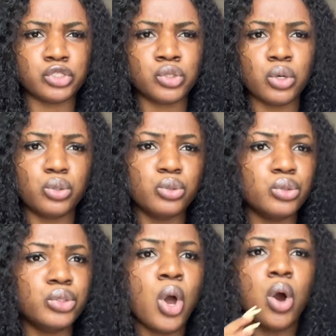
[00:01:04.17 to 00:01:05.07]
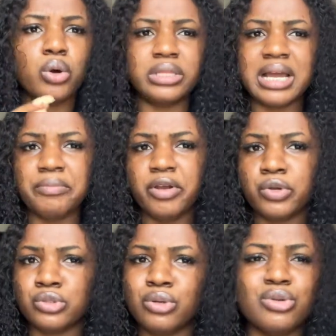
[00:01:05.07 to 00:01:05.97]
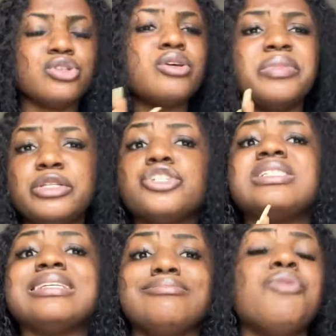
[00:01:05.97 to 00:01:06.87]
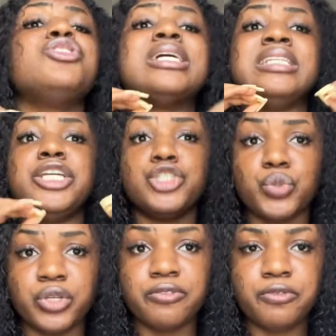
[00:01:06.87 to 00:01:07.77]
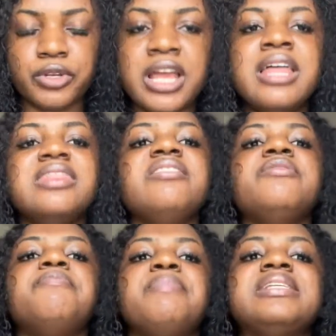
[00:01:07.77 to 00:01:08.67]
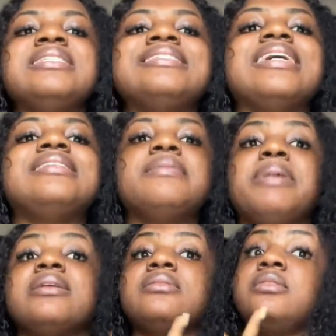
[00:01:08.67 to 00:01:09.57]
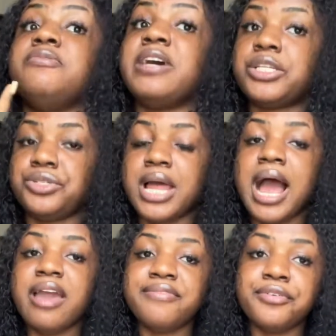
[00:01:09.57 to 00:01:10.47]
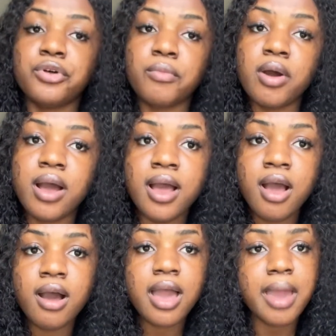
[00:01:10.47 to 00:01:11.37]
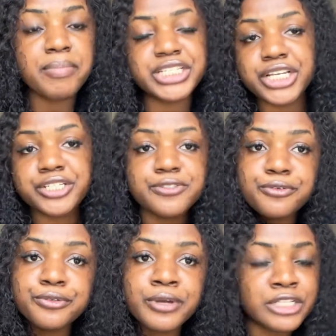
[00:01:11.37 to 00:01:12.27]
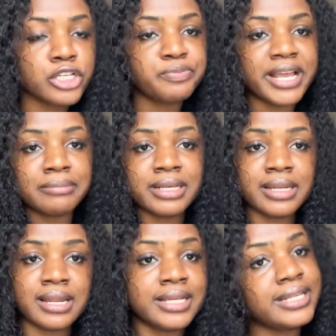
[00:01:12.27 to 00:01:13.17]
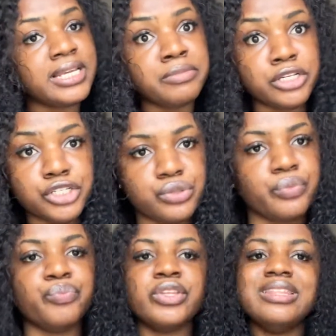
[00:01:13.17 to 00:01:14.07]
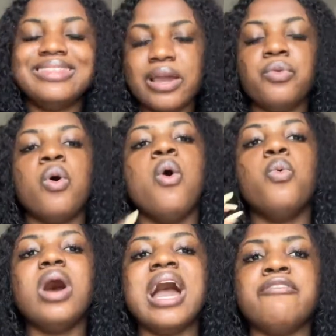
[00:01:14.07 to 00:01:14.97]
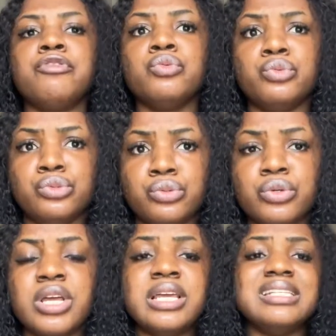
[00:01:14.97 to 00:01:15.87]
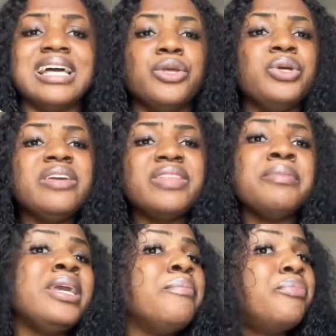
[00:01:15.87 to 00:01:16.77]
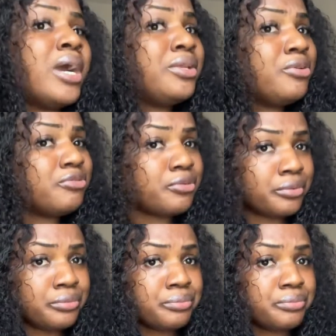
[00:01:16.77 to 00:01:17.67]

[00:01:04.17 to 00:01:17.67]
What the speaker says: not good or the camera was not good or something, just there was an issue with the phone. Then the person takes it back to the factory, that iPhone, help me change this phone, or I just buy another, they give me issue. Then what iPhone will do is that they will give them a brand new phone